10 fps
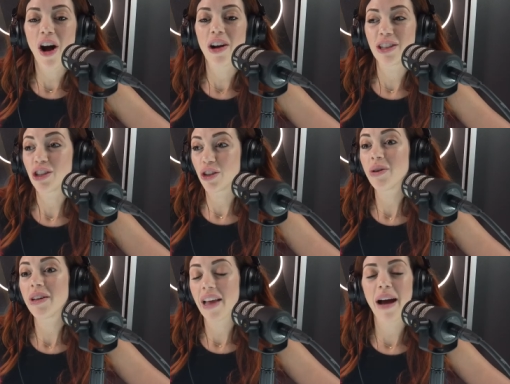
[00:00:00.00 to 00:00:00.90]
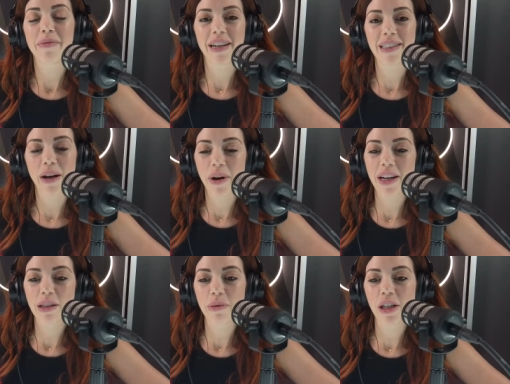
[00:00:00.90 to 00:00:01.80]
college doing that because I
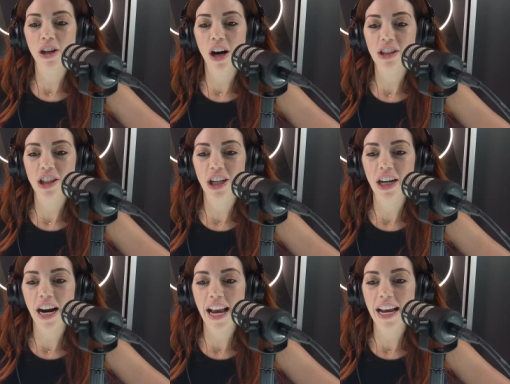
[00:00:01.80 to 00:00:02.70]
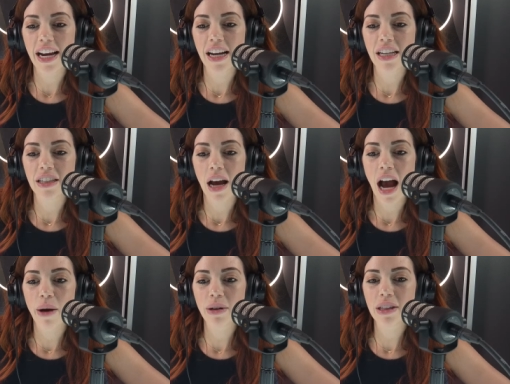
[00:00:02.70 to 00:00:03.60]
wanted to be a doctor, and
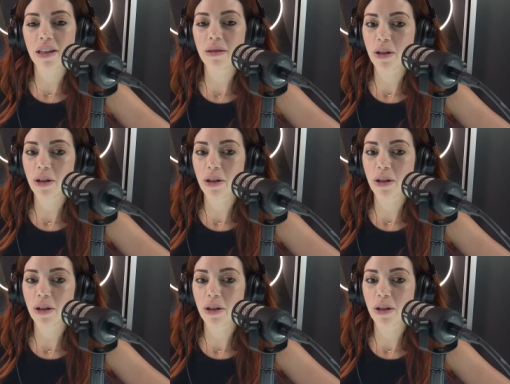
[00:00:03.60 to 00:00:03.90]
I was in the